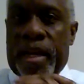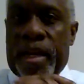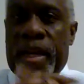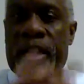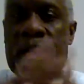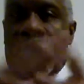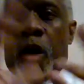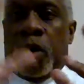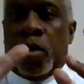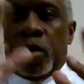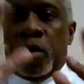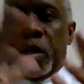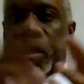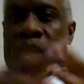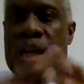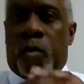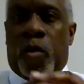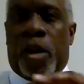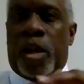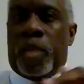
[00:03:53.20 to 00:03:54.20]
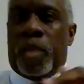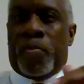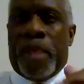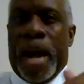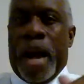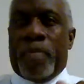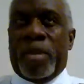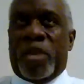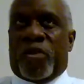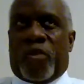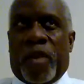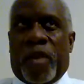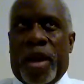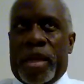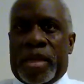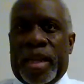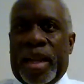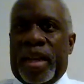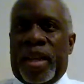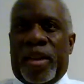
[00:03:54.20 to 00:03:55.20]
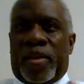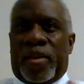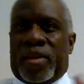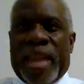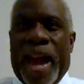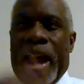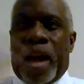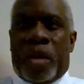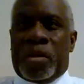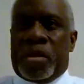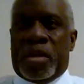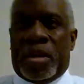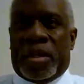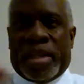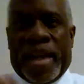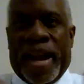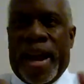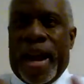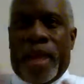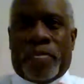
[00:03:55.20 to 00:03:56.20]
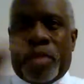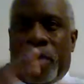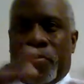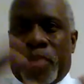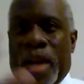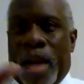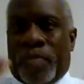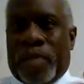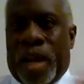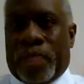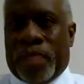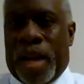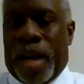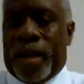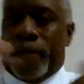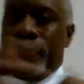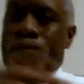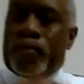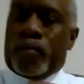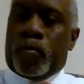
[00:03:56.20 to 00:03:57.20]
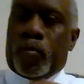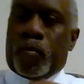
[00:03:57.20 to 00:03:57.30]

And it goes and say, well, the Bible been translated thousands of times and blah, blah, blah.